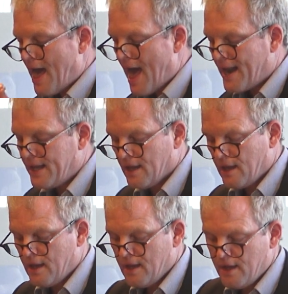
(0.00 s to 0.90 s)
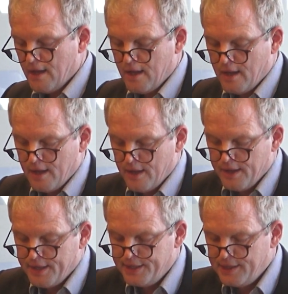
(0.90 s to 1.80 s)
adding,
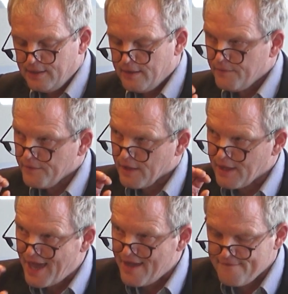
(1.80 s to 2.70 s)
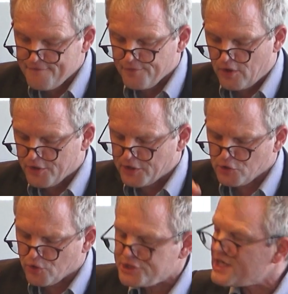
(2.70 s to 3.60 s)
he gave, or
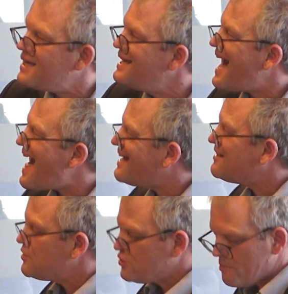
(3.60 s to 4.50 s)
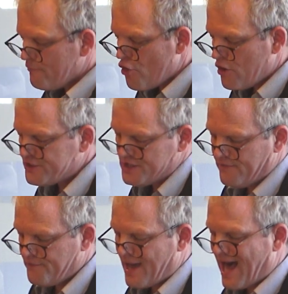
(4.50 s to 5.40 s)
you could say he added a
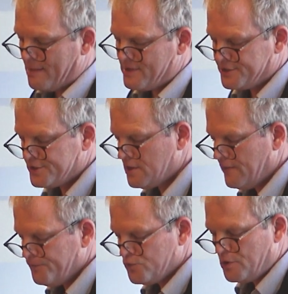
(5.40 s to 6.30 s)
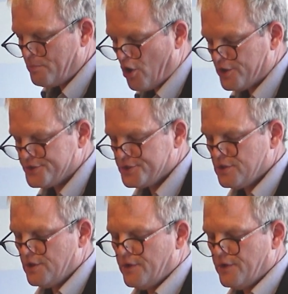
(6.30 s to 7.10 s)
subversive element to the Beuys'